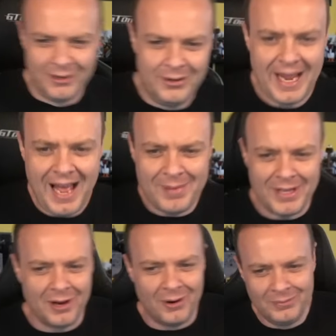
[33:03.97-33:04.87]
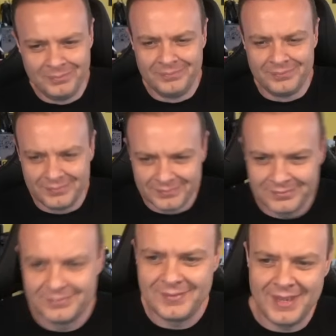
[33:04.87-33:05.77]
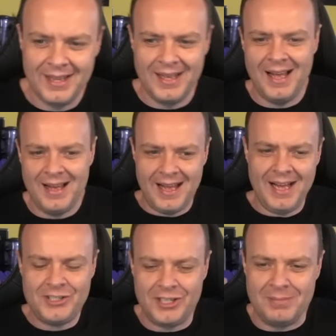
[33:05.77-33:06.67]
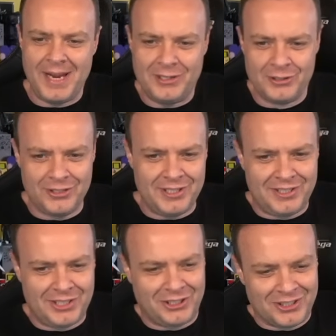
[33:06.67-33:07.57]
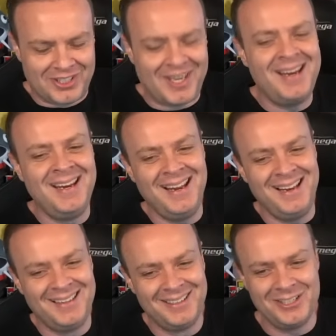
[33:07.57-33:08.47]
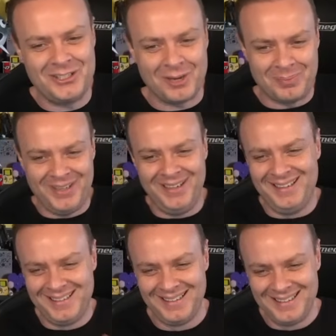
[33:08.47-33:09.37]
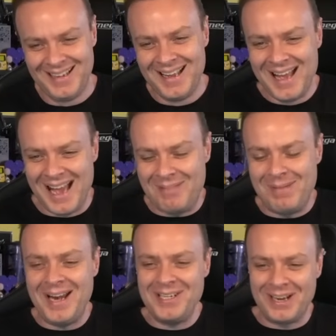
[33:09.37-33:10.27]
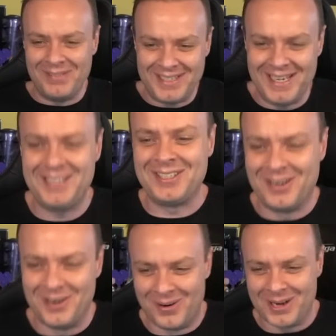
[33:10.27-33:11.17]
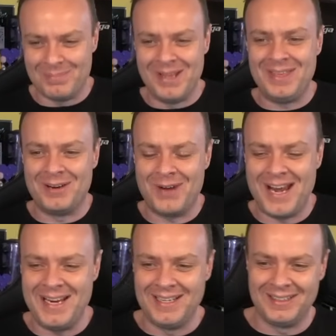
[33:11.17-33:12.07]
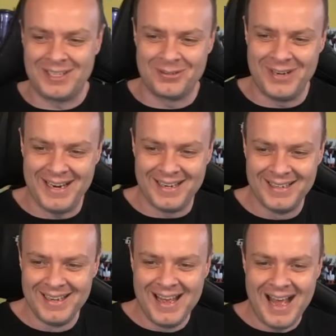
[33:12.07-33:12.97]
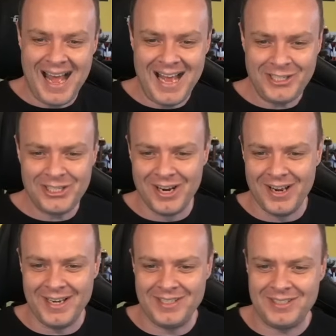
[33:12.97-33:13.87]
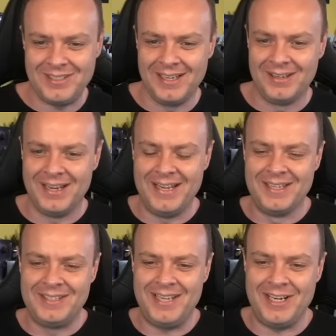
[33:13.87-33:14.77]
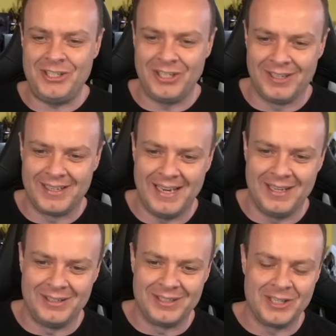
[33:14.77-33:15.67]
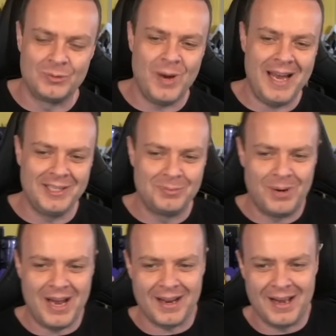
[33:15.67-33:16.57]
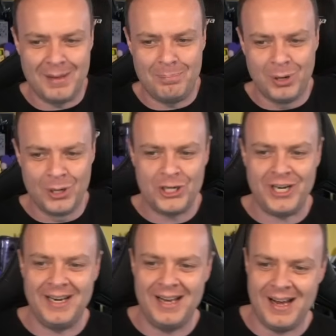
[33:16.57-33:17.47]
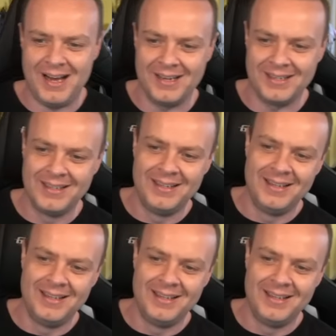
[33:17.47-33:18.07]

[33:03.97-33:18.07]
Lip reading: Ukami, though, actually made good decisions. Good job. And managed to have a decent heroic mythic raiding career. Ajna is still in the titular guild as well as Braggart, pushing hard.